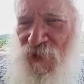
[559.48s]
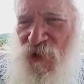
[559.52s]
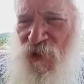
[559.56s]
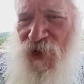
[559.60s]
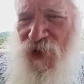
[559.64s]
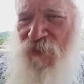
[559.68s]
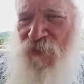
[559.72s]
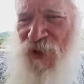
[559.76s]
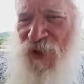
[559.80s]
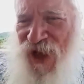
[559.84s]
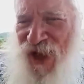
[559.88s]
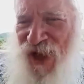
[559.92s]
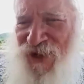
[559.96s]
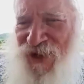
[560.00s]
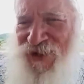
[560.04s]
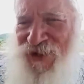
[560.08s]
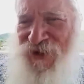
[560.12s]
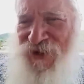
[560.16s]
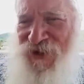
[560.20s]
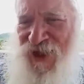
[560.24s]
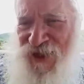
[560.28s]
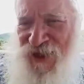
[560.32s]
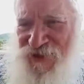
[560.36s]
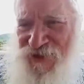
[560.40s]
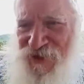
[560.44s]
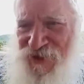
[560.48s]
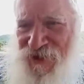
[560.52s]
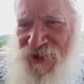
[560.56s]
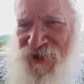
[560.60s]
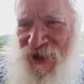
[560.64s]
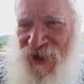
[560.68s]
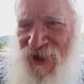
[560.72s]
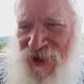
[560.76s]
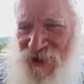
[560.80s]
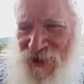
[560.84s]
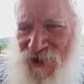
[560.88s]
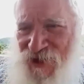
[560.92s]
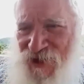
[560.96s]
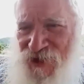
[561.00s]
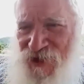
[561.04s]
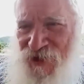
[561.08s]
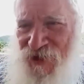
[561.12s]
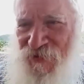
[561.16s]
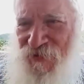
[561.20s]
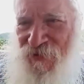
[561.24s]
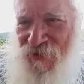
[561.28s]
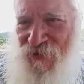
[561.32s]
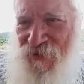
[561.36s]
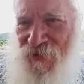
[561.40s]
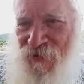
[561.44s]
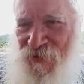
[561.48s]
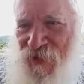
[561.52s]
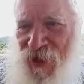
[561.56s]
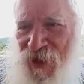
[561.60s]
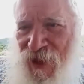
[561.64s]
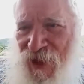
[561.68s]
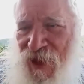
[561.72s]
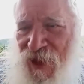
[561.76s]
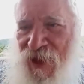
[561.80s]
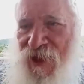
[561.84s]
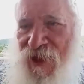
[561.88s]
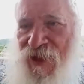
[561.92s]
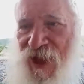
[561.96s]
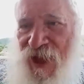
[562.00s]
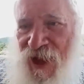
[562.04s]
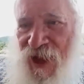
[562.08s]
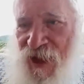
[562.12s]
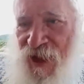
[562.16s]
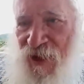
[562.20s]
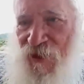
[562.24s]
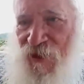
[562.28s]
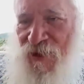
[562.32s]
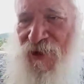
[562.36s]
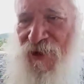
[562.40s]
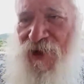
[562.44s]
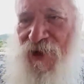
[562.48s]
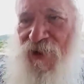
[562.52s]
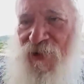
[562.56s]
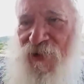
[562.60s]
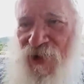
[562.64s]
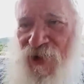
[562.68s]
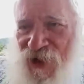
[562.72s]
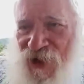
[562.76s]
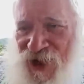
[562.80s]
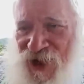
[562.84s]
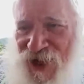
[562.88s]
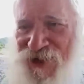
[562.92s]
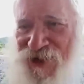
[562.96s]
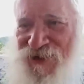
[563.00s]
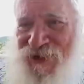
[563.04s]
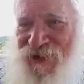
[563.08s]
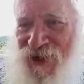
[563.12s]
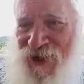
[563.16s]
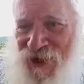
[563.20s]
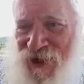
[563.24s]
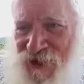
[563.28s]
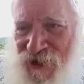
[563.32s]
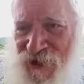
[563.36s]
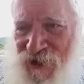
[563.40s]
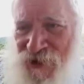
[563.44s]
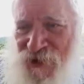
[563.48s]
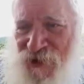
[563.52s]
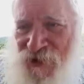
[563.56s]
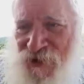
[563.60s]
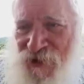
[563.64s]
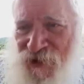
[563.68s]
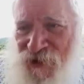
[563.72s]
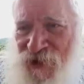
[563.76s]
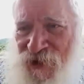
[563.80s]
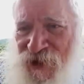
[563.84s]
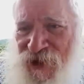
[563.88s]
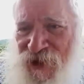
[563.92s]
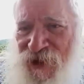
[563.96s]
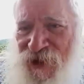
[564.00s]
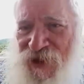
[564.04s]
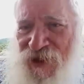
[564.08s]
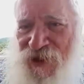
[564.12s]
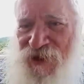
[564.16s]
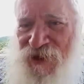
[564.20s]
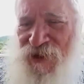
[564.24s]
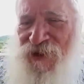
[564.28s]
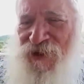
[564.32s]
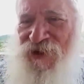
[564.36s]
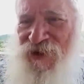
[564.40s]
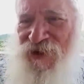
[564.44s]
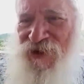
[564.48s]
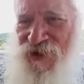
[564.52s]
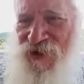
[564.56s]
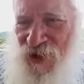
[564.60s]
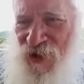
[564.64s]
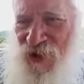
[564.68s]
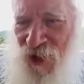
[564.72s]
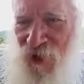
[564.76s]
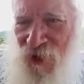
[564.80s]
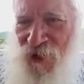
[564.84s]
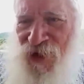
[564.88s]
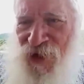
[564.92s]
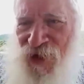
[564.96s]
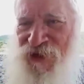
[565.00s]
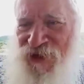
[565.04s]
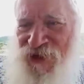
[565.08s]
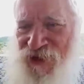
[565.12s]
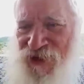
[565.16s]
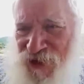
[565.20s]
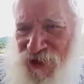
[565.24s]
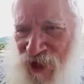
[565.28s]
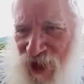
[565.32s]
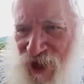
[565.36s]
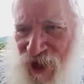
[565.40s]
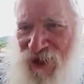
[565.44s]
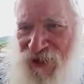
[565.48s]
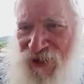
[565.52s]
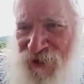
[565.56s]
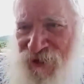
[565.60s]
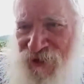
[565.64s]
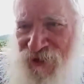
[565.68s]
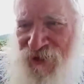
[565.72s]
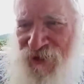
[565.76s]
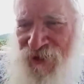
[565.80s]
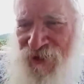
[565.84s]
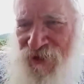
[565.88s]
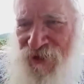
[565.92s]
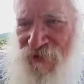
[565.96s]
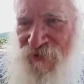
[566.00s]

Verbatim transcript: We're past that stage. Now, when I tell you, you know it's God,